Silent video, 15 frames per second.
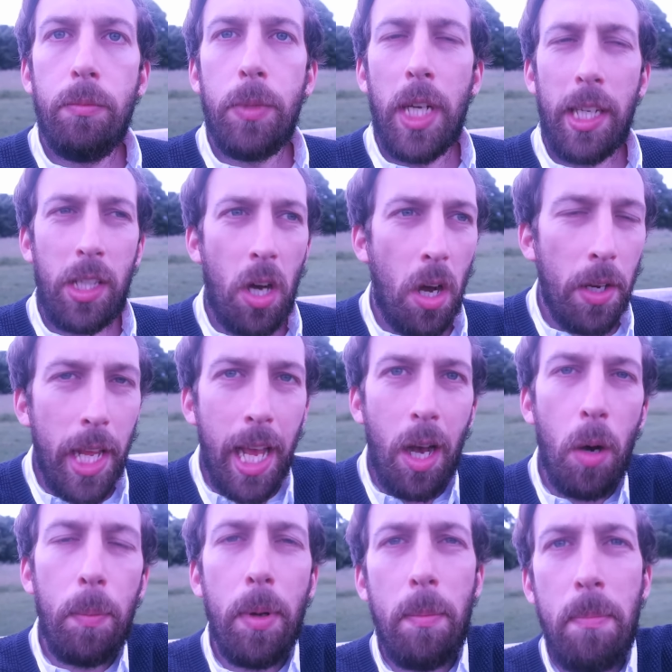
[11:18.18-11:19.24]
But I can't
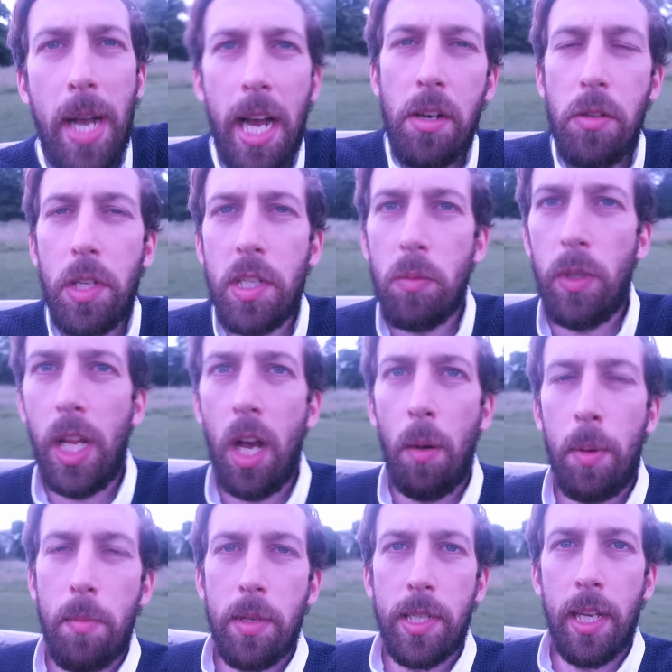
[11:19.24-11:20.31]
help a man who doesn't want to
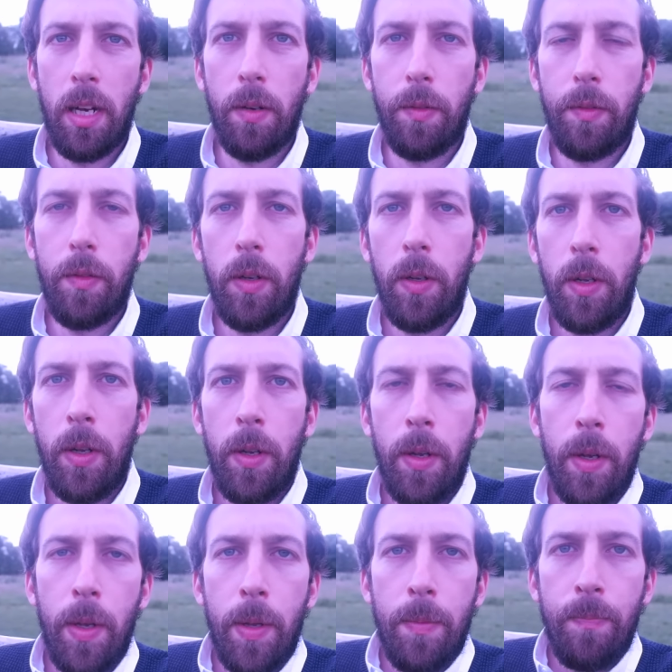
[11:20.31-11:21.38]
help himself.
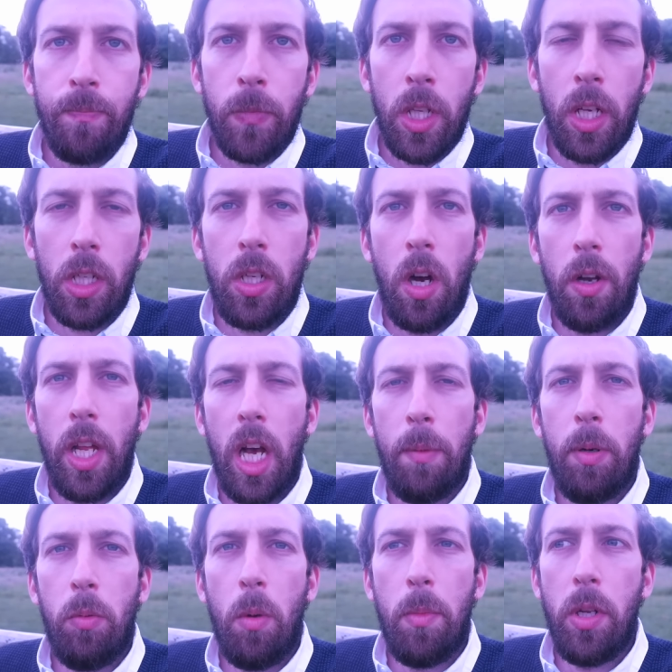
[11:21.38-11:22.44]
And I can't
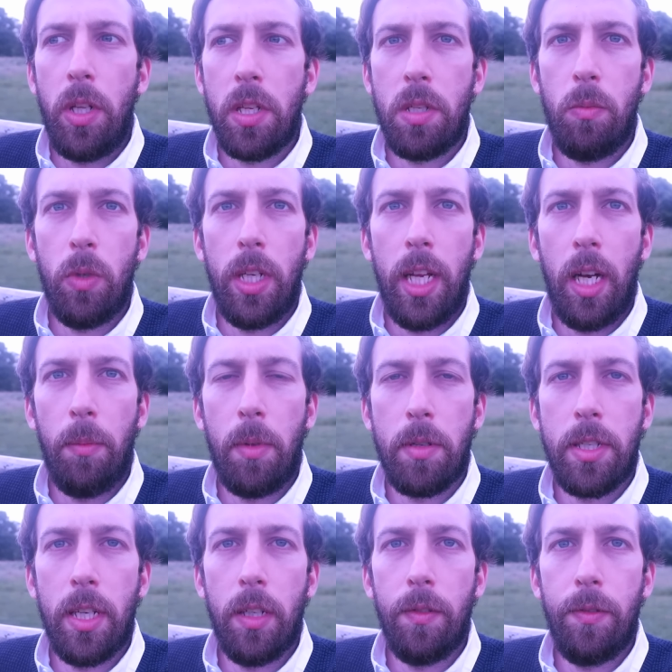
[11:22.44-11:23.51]
help a woman who doesn't want to help
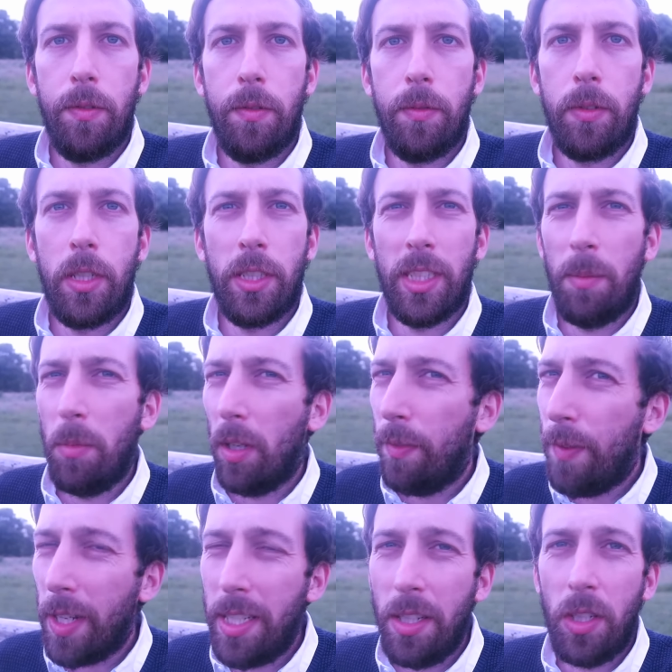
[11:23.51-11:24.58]
herself. Because I'm not a
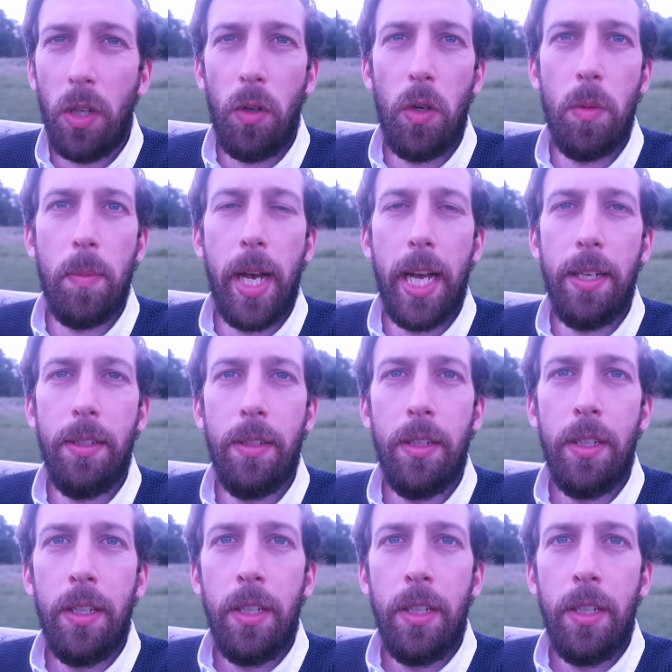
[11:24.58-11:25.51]
fucking guru, man.